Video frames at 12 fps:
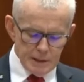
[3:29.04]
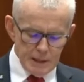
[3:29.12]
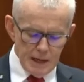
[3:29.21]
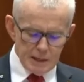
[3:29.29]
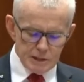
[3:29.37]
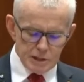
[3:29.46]

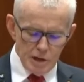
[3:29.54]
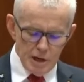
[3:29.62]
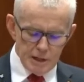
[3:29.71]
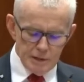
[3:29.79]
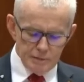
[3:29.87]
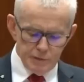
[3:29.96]

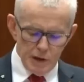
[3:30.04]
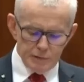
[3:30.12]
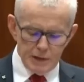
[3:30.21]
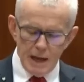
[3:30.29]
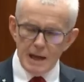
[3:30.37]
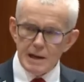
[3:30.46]
outside involved
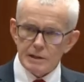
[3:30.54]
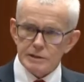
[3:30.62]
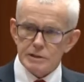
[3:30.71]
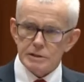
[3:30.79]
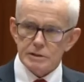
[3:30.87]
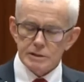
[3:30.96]

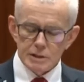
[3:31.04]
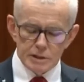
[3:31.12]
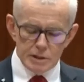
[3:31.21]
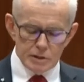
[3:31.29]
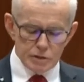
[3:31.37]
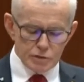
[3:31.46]
adults
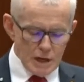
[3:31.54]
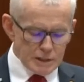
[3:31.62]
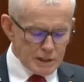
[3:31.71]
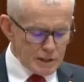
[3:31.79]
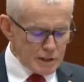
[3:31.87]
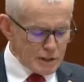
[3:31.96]

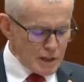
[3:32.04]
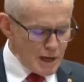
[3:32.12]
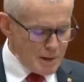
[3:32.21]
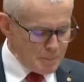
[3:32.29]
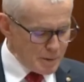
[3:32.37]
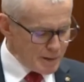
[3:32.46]
dressed as
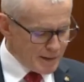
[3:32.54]
sheep,